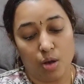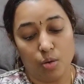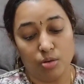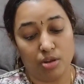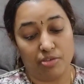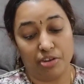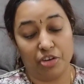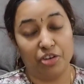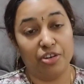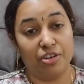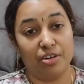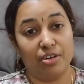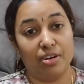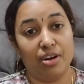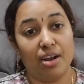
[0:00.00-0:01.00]
whoever
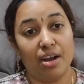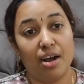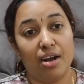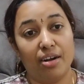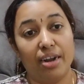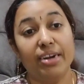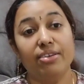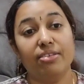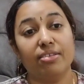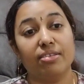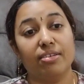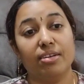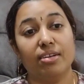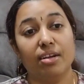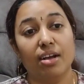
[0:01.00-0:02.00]
children are
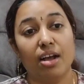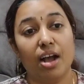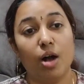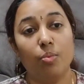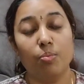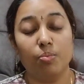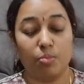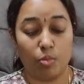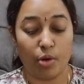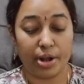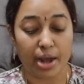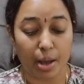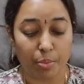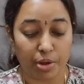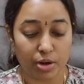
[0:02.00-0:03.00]
interested, I'm
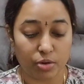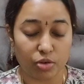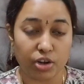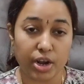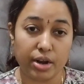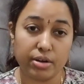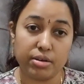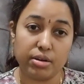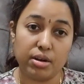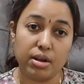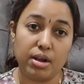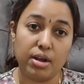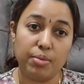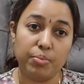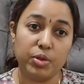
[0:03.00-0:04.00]
quite happy to share
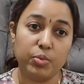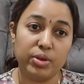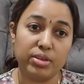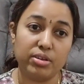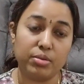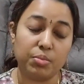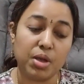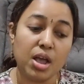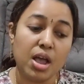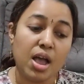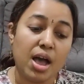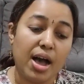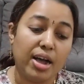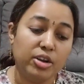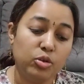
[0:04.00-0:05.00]
the wisdom.
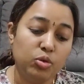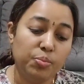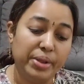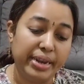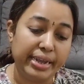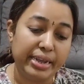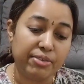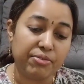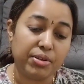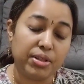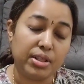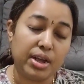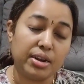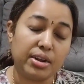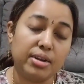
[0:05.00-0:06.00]
I do believe
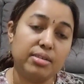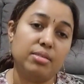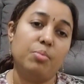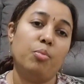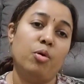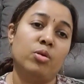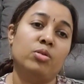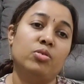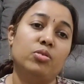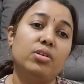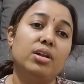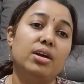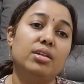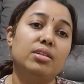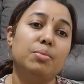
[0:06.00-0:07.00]
that it is important to
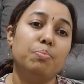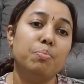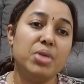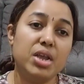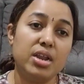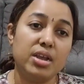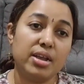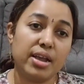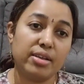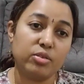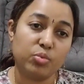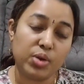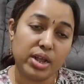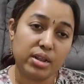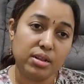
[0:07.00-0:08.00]
learn the meaning
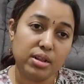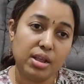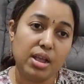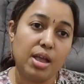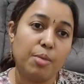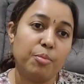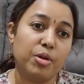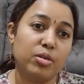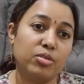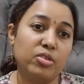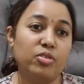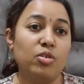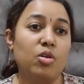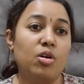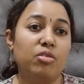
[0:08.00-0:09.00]
as well, because
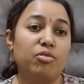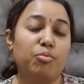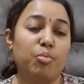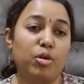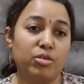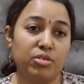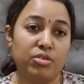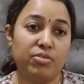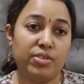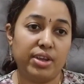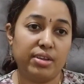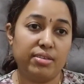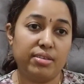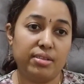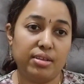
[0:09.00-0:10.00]
there's a lot of positive
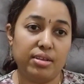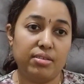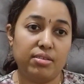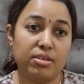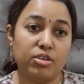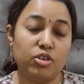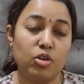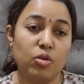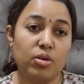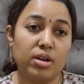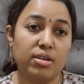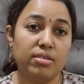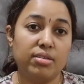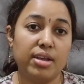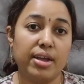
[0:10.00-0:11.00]
things in these
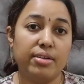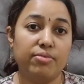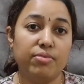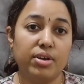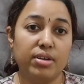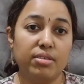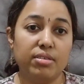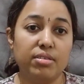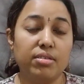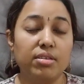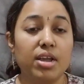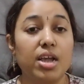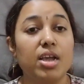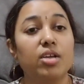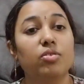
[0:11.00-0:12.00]
shlokas and
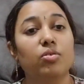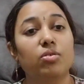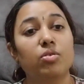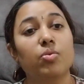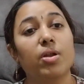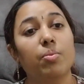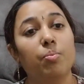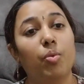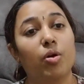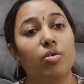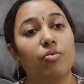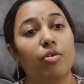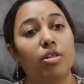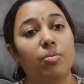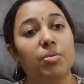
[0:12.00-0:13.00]
verses. So it is quite
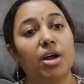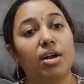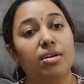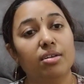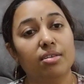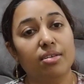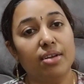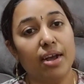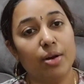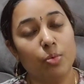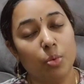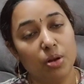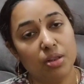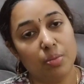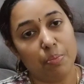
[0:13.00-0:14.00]
important for them to
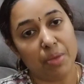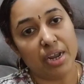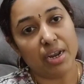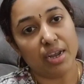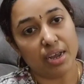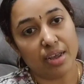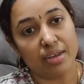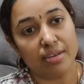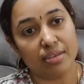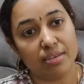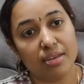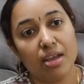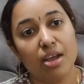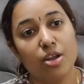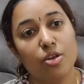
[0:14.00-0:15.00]
understand what the meaning
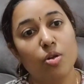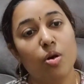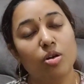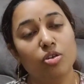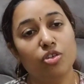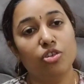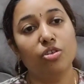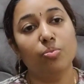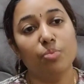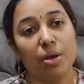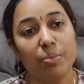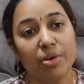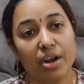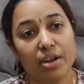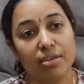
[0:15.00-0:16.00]
is, not just
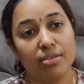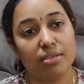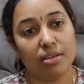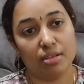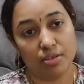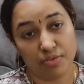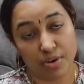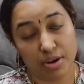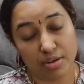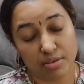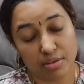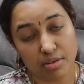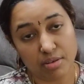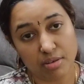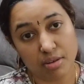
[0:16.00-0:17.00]
memorize the
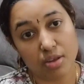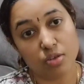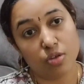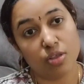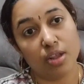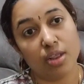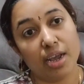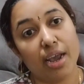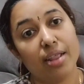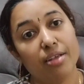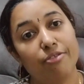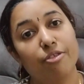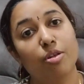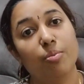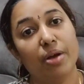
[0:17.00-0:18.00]
verses, so that they get
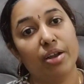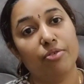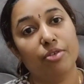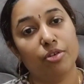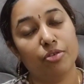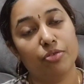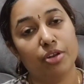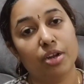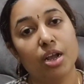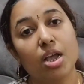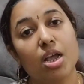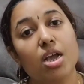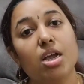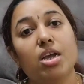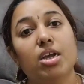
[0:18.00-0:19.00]
the full benefit of it.
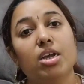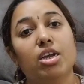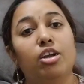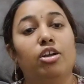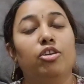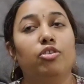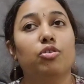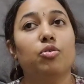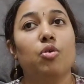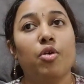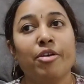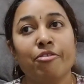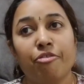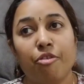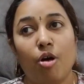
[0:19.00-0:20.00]
So
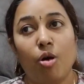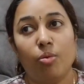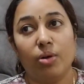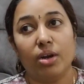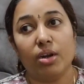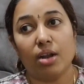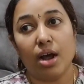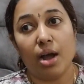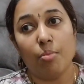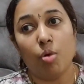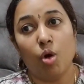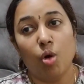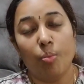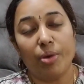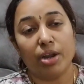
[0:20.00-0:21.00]
going forward, I'm
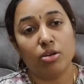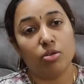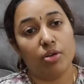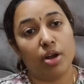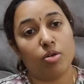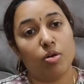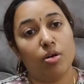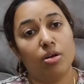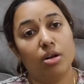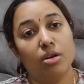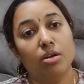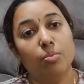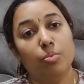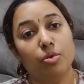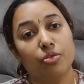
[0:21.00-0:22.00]
hoping to record a
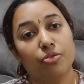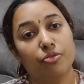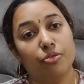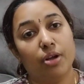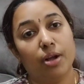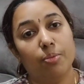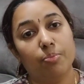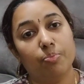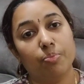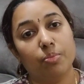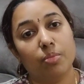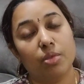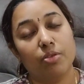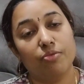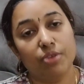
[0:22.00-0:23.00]
number of
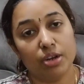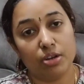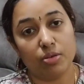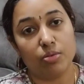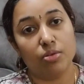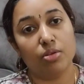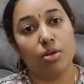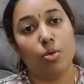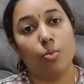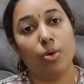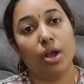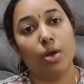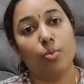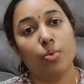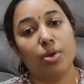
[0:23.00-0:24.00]
videos where